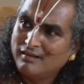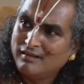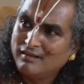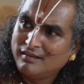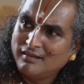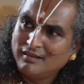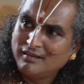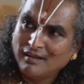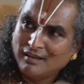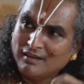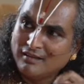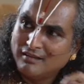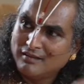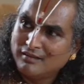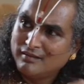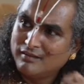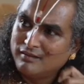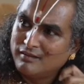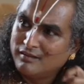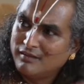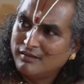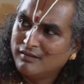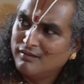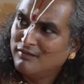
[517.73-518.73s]
Second,
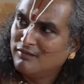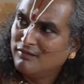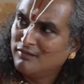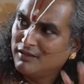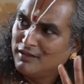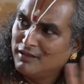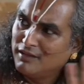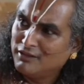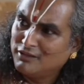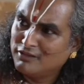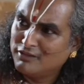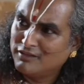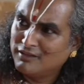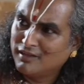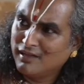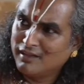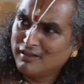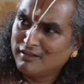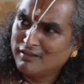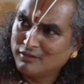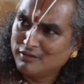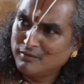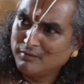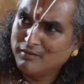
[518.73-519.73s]
finish,
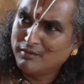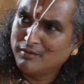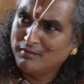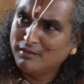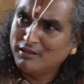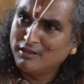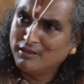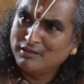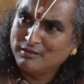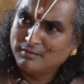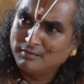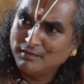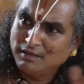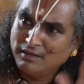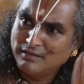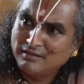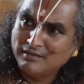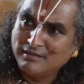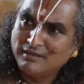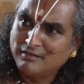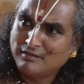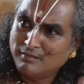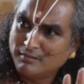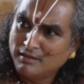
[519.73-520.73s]
ice cream diminish, peace
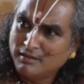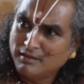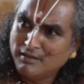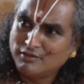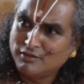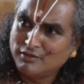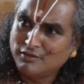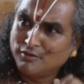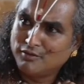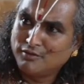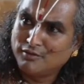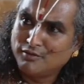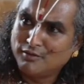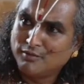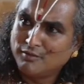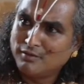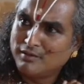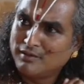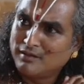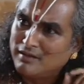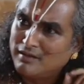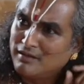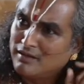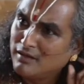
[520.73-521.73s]
diminish also
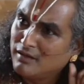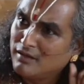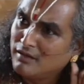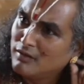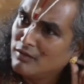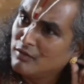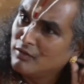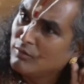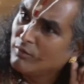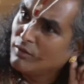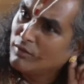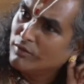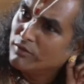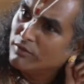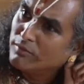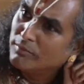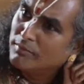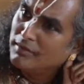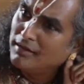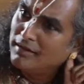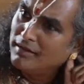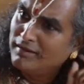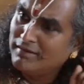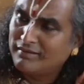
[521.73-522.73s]
with it. You want
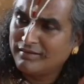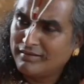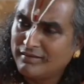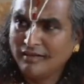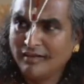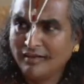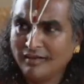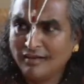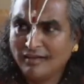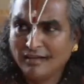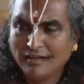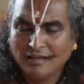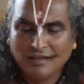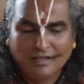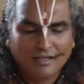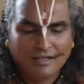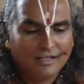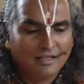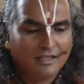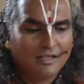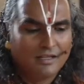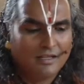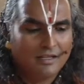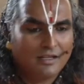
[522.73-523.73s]
peace?
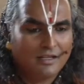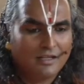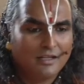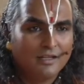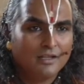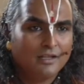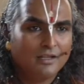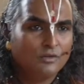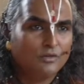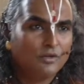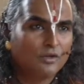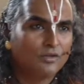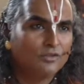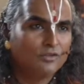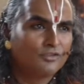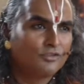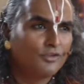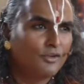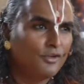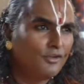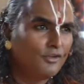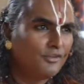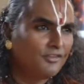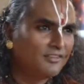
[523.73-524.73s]
You're
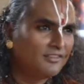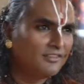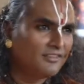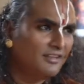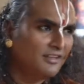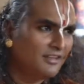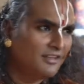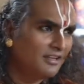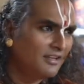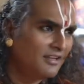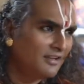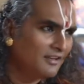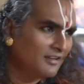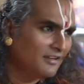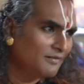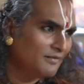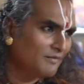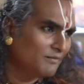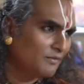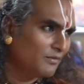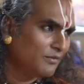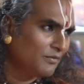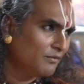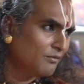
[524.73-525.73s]
thirsty
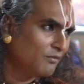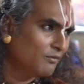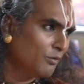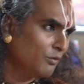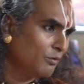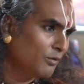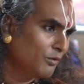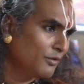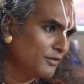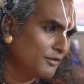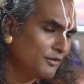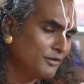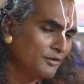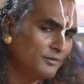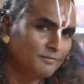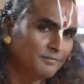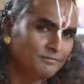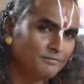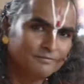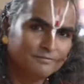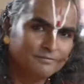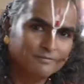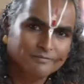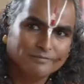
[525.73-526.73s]
for water.
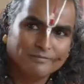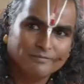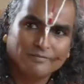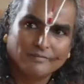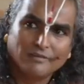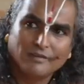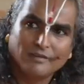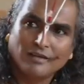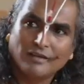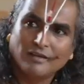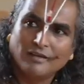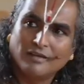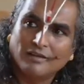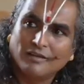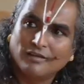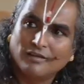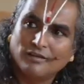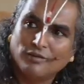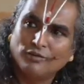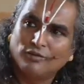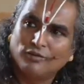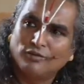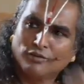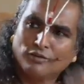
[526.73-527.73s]
Yeah?
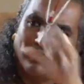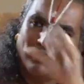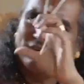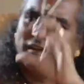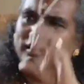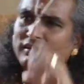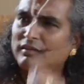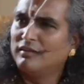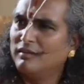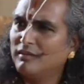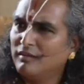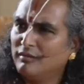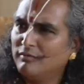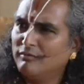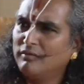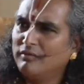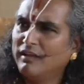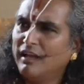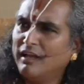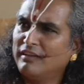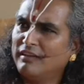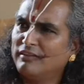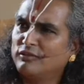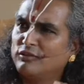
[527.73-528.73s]
You drink
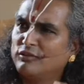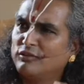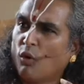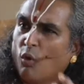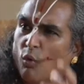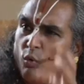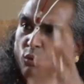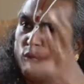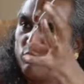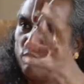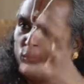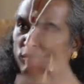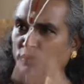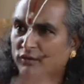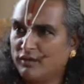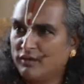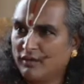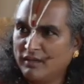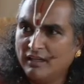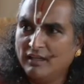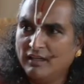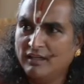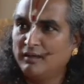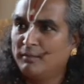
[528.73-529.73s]
nice cold water.
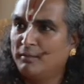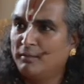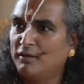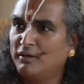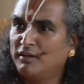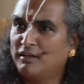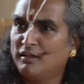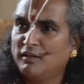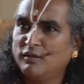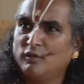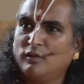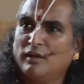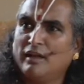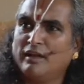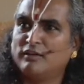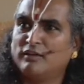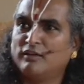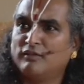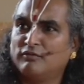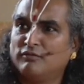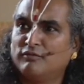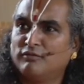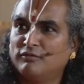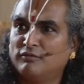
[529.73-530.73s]
Here in America, you like
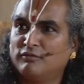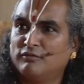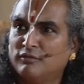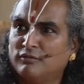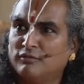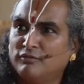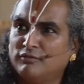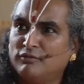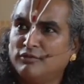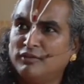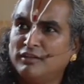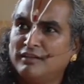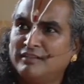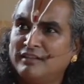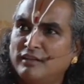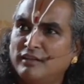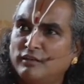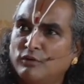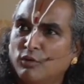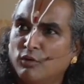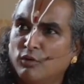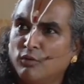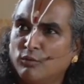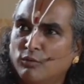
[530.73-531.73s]
freezing
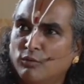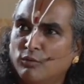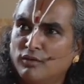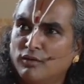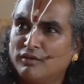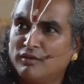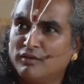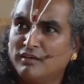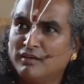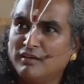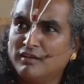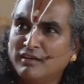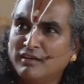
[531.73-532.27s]
cold water.